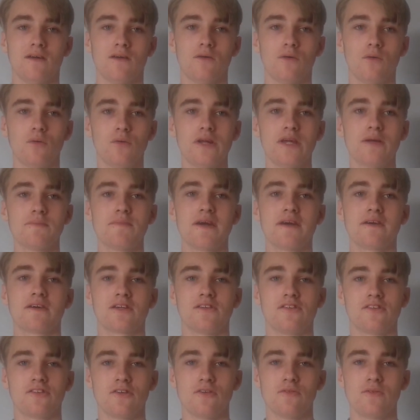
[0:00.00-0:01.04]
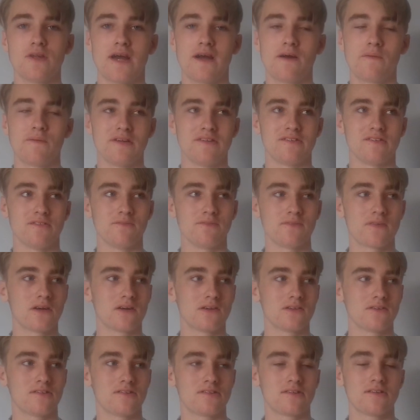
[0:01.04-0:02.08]
All the Americans do now is
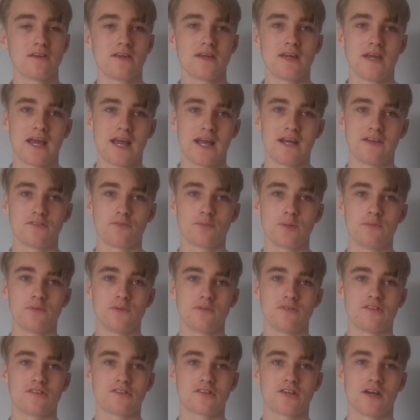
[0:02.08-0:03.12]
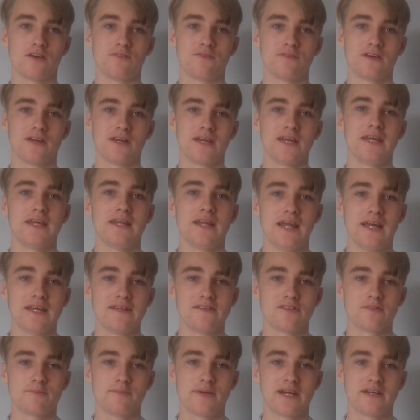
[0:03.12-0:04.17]
advance, as we will discover in
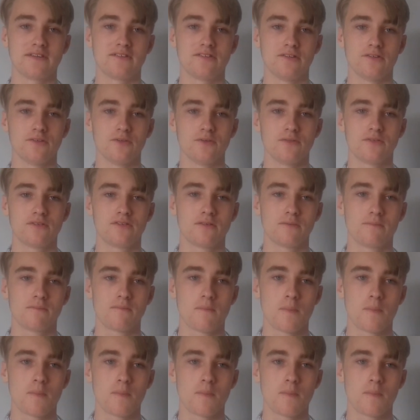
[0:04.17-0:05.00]
later battles.